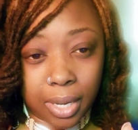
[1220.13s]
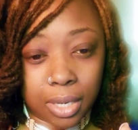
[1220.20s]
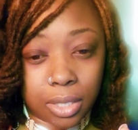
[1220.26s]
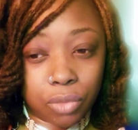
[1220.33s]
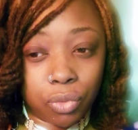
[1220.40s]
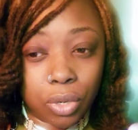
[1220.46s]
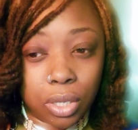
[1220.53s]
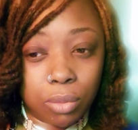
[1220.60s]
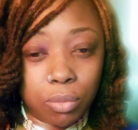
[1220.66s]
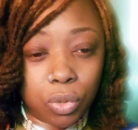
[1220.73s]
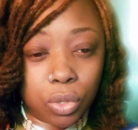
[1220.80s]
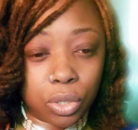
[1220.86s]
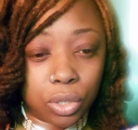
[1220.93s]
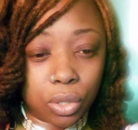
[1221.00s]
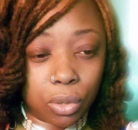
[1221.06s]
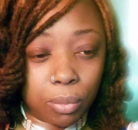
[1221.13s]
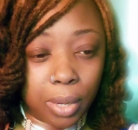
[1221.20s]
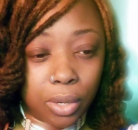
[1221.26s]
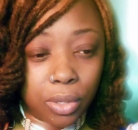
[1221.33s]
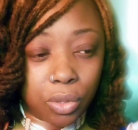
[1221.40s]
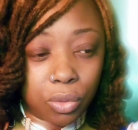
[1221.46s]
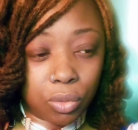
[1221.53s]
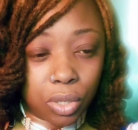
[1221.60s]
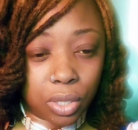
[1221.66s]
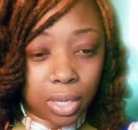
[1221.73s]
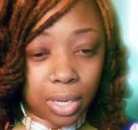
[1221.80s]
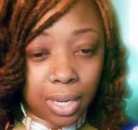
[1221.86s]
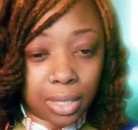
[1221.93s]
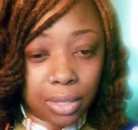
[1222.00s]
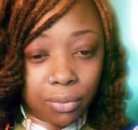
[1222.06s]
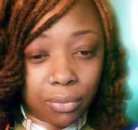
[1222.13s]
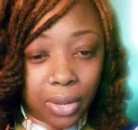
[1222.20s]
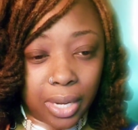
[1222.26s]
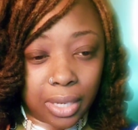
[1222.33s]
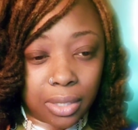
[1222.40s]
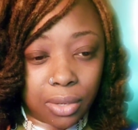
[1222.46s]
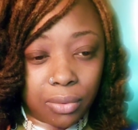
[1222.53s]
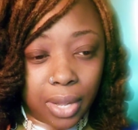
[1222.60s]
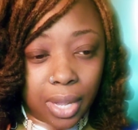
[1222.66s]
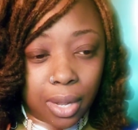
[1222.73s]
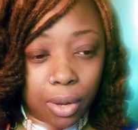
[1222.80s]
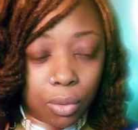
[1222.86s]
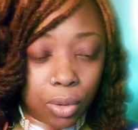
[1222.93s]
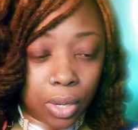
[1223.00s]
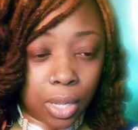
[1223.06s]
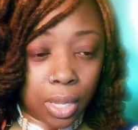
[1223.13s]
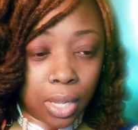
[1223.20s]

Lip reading: It's really more so about you looking at the fact of how